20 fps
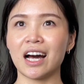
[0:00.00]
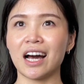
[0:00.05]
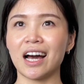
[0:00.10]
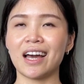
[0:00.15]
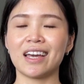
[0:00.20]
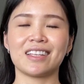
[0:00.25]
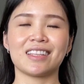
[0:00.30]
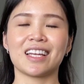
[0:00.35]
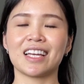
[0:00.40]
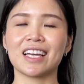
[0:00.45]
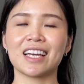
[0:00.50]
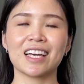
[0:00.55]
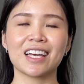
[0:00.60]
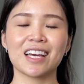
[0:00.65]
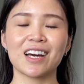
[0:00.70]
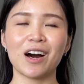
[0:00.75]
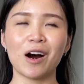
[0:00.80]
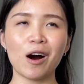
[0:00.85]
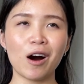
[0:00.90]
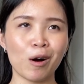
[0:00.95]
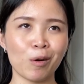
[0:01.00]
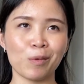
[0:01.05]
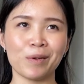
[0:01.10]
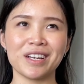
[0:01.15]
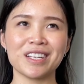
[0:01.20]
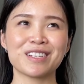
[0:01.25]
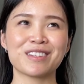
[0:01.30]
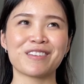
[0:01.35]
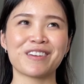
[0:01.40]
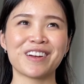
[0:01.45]
I like
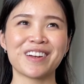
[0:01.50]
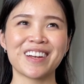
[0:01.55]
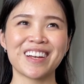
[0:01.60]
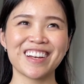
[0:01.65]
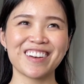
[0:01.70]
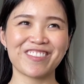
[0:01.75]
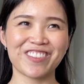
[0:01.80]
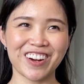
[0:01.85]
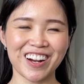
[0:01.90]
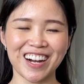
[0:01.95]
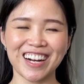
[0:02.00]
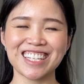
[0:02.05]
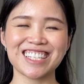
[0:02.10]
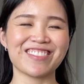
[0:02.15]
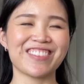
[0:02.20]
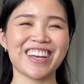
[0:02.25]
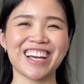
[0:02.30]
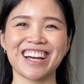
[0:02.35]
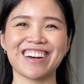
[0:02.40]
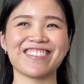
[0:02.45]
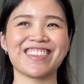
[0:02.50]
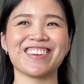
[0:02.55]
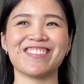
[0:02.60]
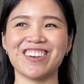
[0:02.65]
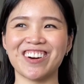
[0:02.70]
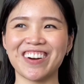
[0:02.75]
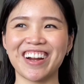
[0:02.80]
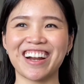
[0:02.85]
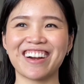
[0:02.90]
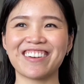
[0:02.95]
always forgot to pick up the
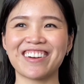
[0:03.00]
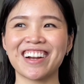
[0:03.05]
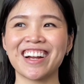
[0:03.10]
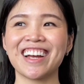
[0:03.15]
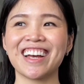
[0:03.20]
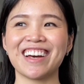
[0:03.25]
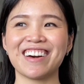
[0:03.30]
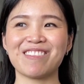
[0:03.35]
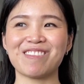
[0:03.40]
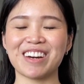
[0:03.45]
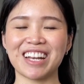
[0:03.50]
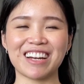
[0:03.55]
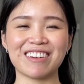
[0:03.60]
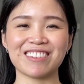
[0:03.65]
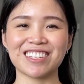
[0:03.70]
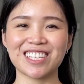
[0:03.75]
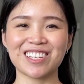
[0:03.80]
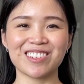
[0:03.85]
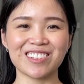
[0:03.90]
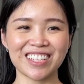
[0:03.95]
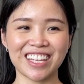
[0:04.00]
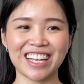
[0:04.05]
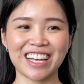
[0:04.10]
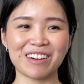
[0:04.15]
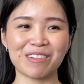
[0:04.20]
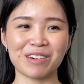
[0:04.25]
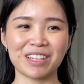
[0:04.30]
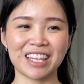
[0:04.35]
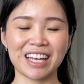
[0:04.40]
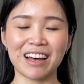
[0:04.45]
mohair when I was holding
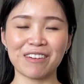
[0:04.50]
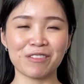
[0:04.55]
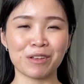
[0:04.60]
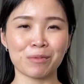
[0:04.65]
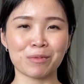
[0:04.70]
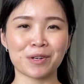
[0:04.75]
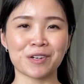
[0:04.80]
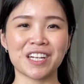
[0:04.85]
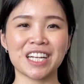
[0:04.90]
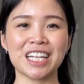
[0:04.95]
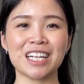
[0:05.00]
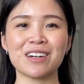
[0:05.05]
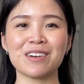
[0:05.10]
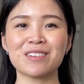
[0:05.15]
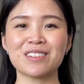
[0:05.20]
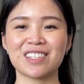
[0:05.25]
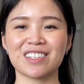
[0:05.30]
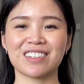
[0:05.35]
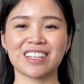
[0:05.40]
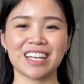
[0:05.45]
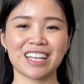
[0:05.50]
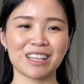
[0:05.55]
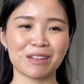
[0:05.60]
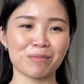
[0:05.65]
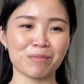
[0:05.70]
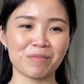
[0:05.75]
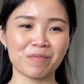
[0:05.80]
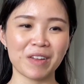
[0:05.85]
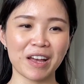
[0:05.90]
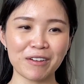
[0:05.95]
it with the heavy merino. So like
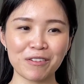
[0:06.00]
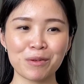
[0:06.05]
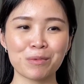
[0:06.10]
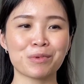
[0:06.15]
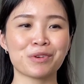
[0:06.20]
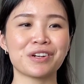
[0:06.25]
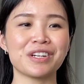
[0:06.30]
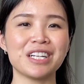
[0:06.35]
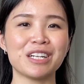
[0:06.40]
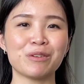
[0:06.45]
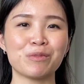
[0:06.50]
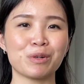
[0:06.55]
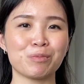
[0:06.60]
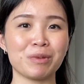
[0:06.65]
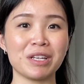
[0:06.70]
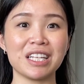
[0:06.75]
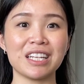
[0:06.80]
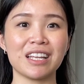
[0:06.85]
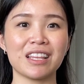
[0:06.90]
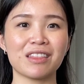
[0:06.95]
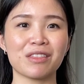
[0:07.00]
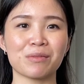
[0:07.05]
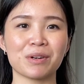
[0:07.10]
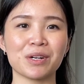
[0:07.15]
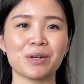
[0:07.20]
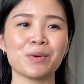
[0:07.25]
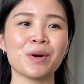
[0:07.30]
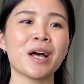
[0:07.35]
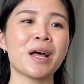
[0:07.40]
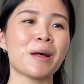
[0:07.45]
the heavy merino would be knit
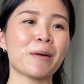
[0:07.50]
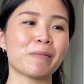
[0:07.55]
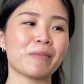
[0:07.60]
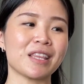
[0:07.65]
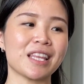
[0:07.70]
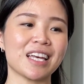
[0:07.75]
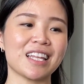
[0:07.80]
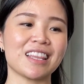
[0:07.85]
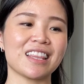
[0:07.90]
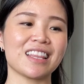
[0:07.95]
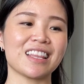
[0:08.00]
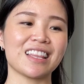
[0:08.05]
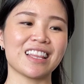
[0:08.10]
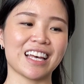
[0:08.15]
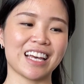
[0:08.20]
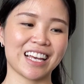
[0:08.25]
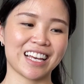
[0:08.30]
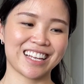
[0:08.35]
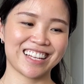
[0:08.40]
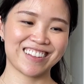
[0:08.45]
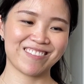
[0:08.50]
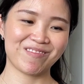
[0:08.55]
through, but then like